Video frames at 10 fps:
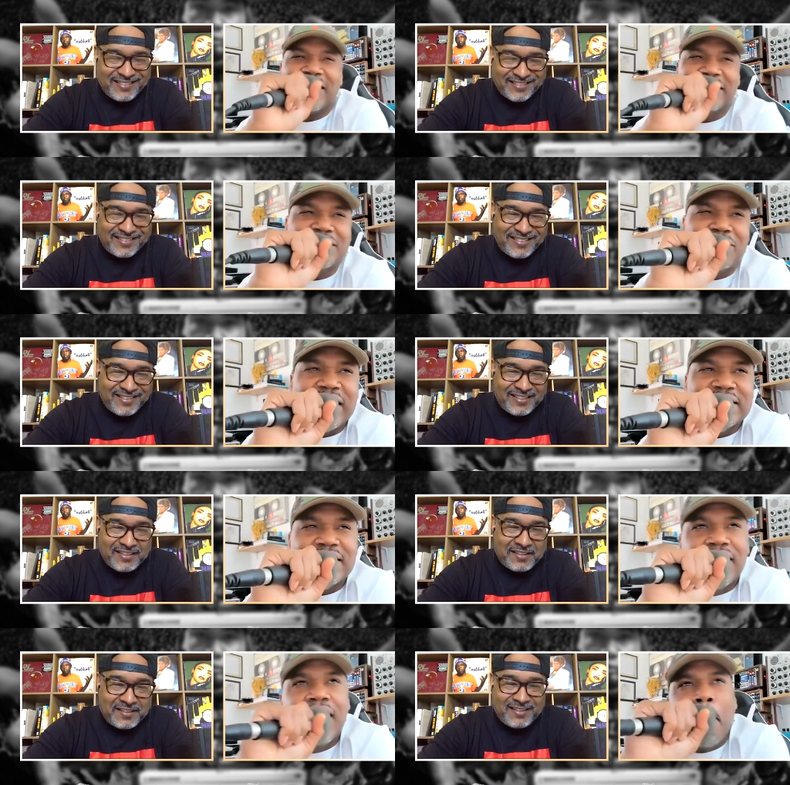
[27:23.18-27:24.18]
Speaker 1: because right. it's
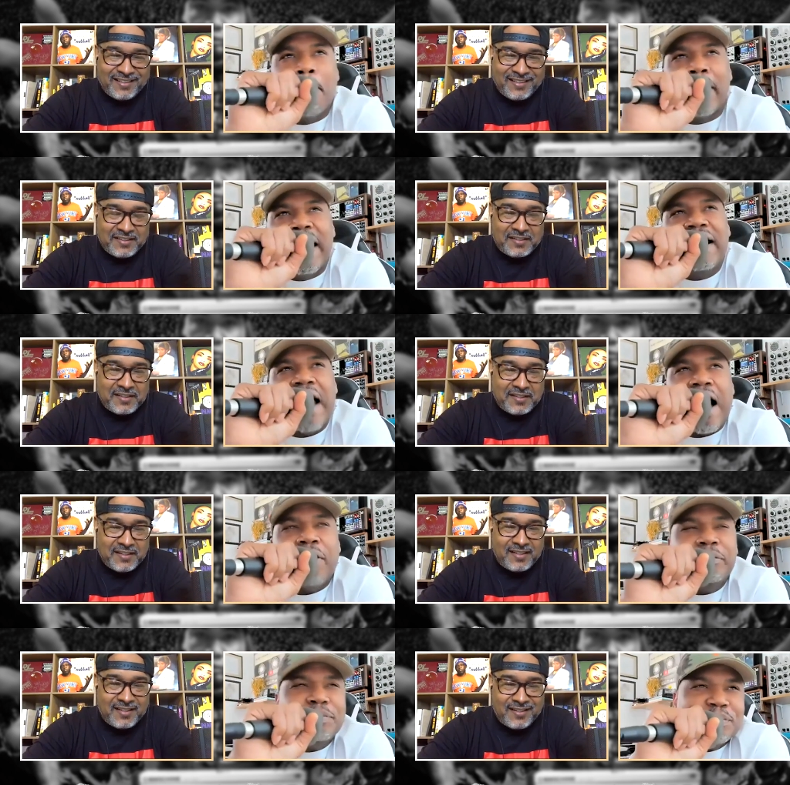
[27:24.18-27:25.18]
crazy. But
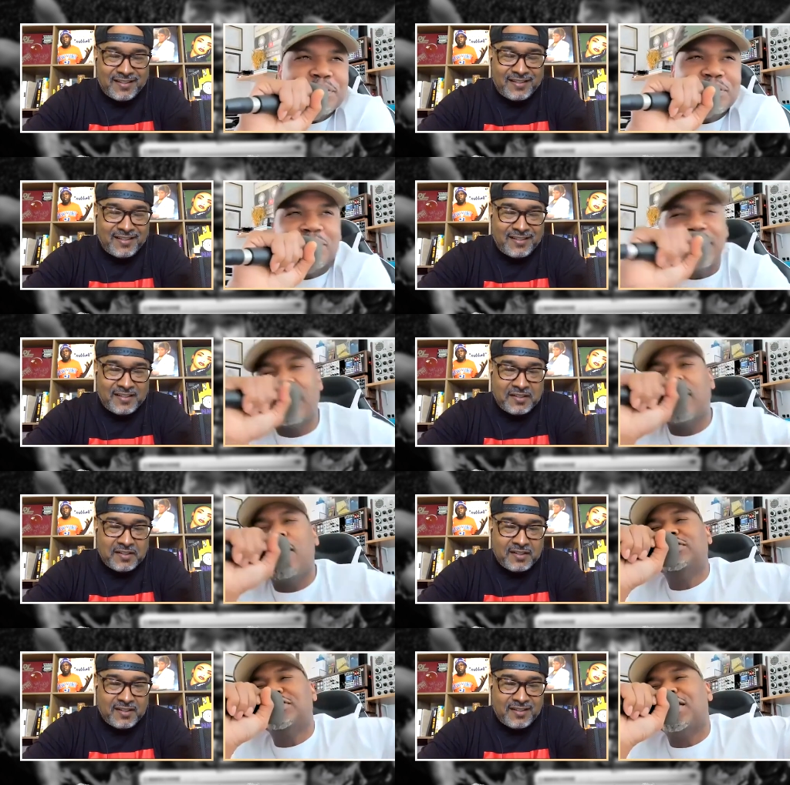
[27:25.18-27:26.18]
anyhow,
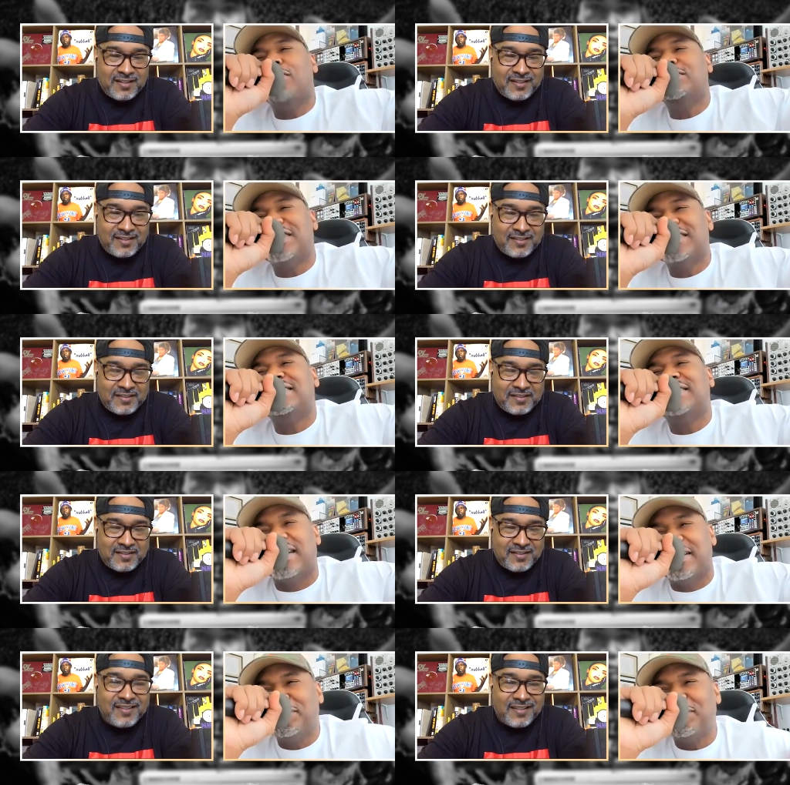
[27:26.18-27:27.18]
close, close to the
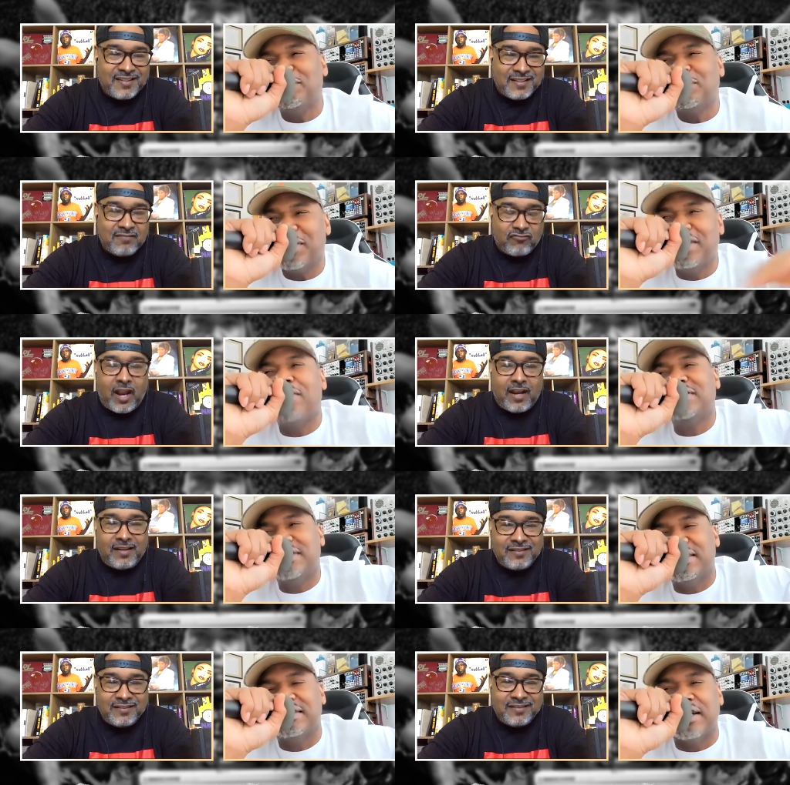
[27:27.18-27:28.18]
city. Right.
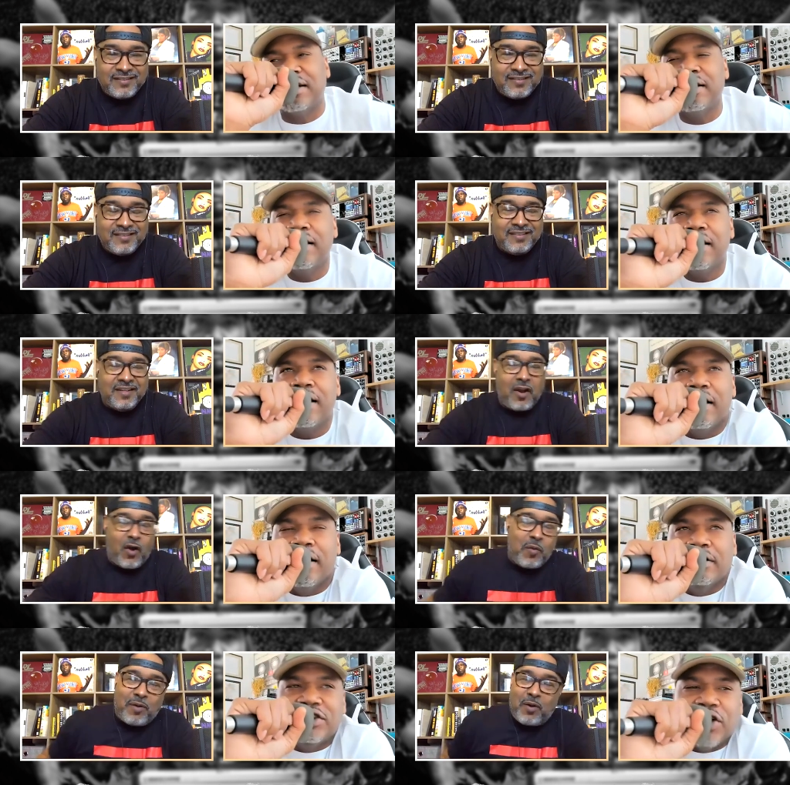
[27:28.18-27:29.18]
Close to the city.
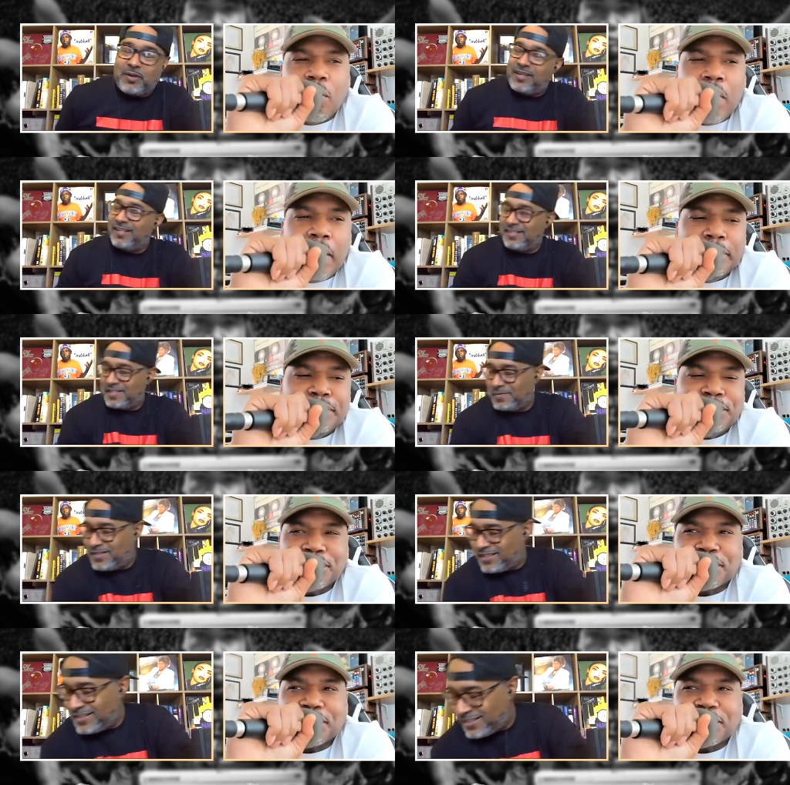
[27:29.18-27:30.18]
Speaker 2: Hobo so, um, some
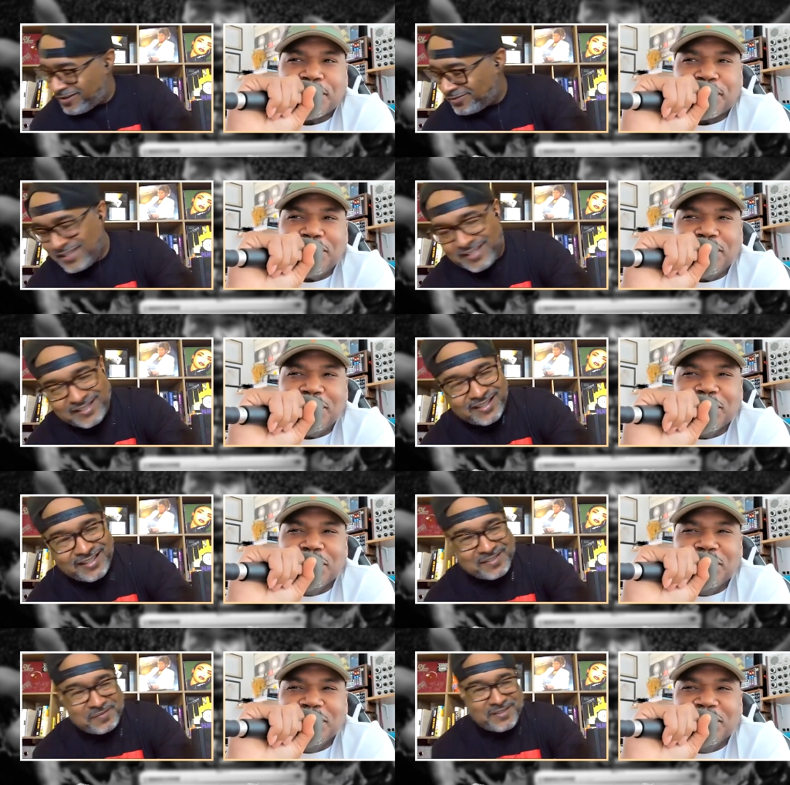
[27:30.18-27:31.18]
shit, Jersey
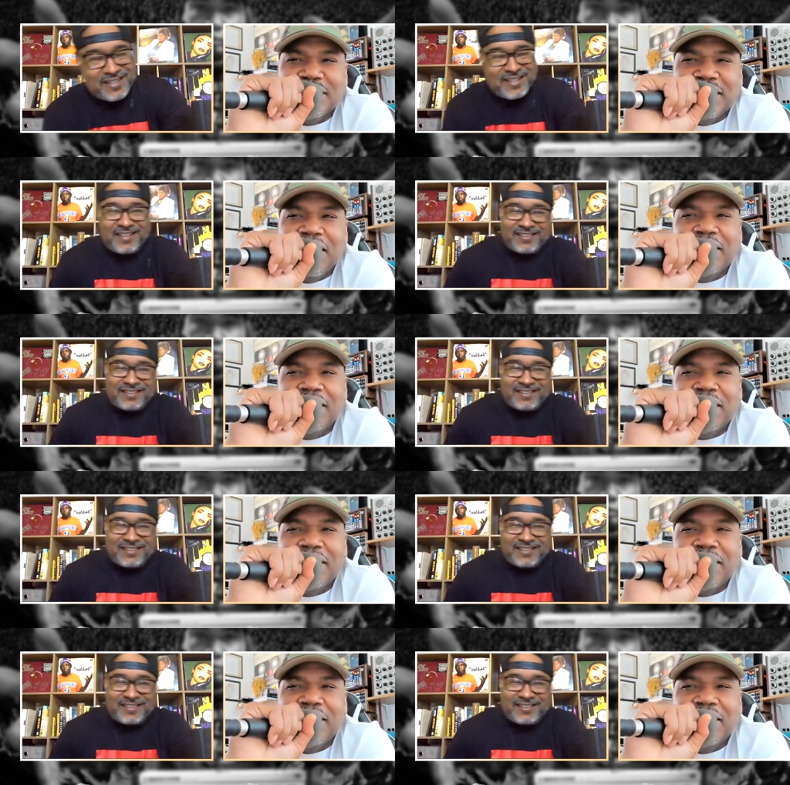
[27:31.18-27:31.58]
City, some shit like. You